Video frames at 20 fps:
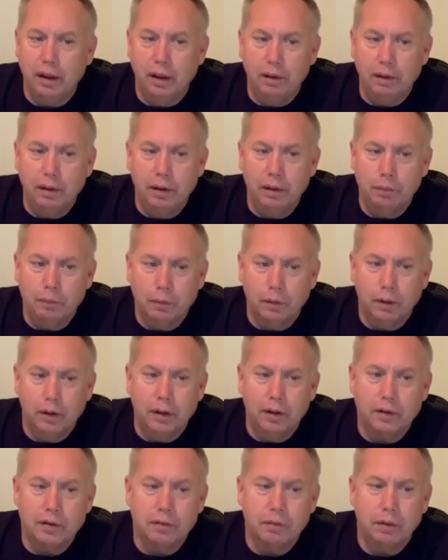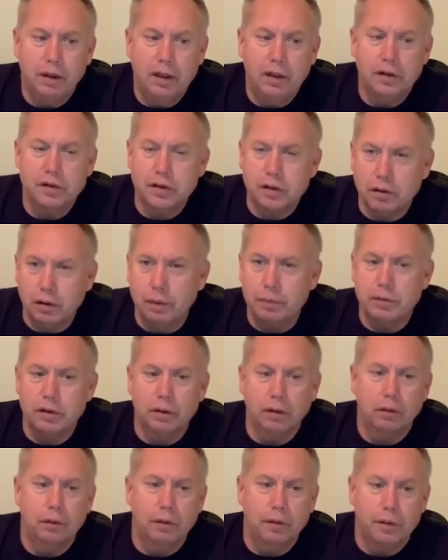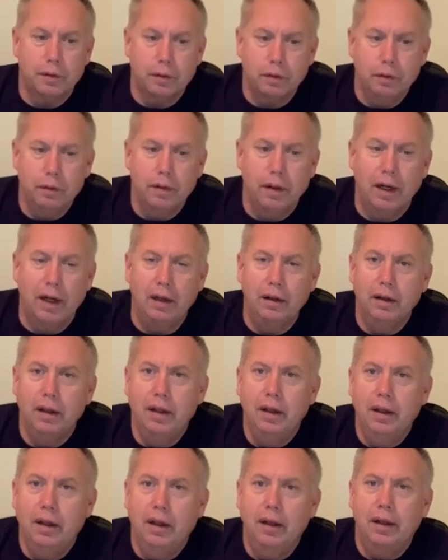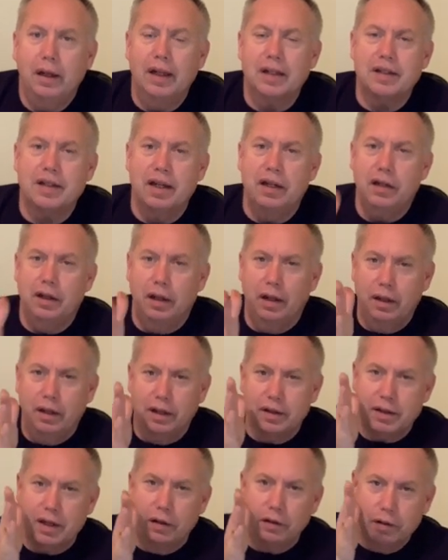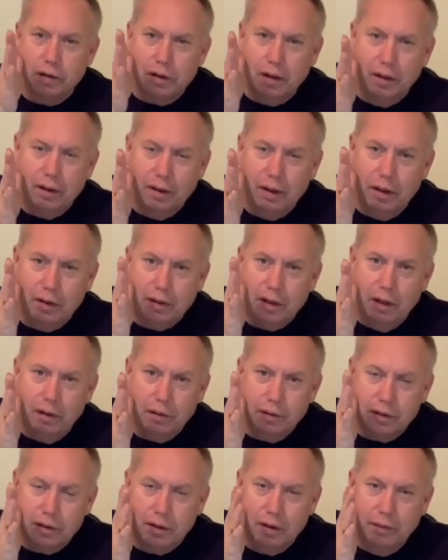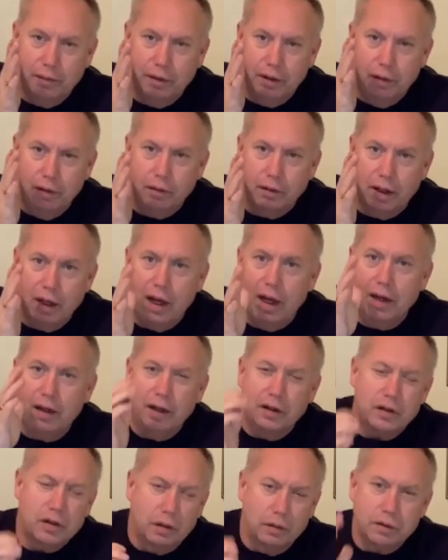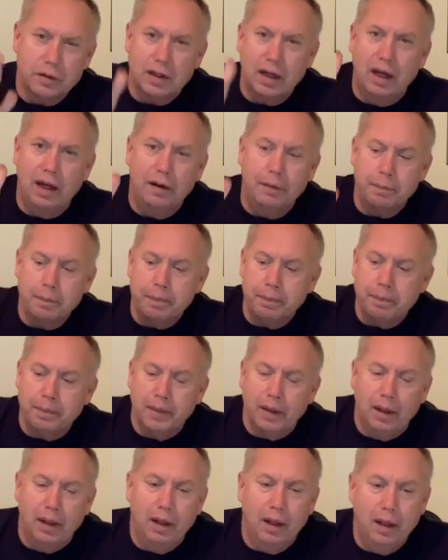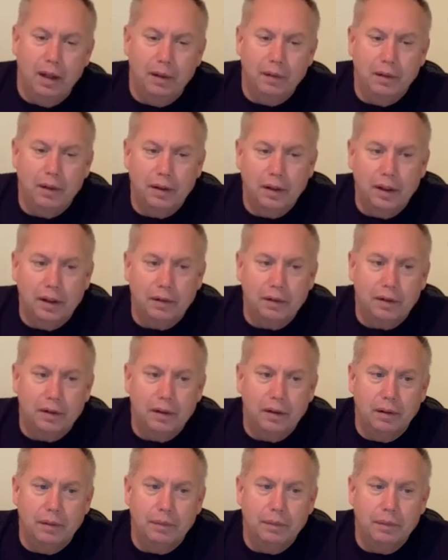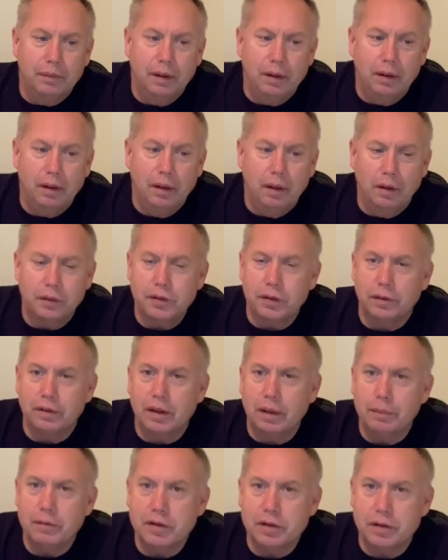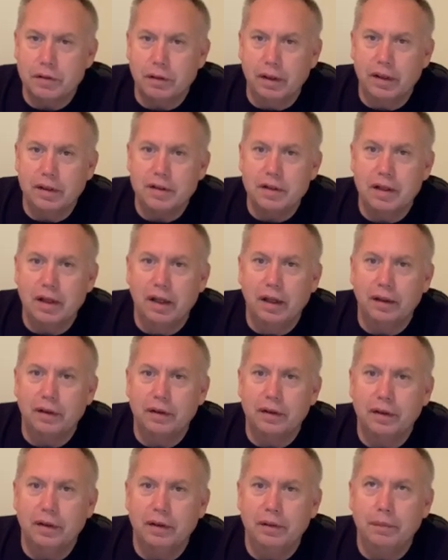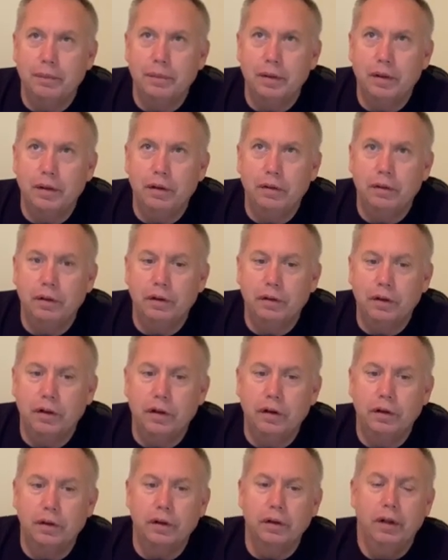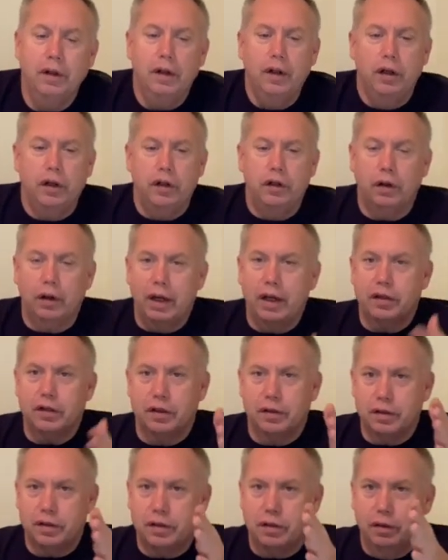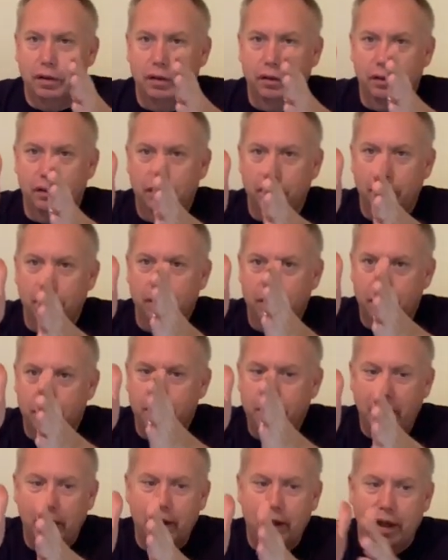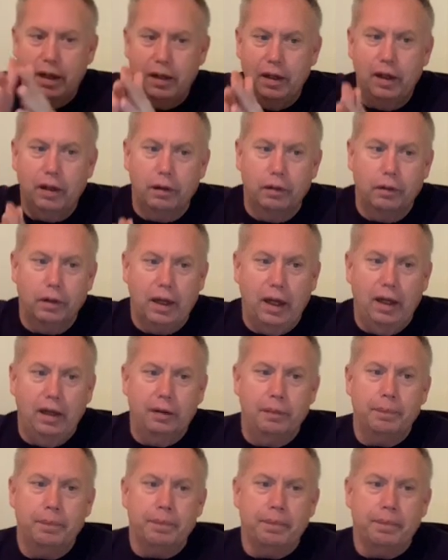in the mornings, reading Scripture, going through that. It tells God, it shows God that it also demonstrates that you're anxious to be in that narrow gate.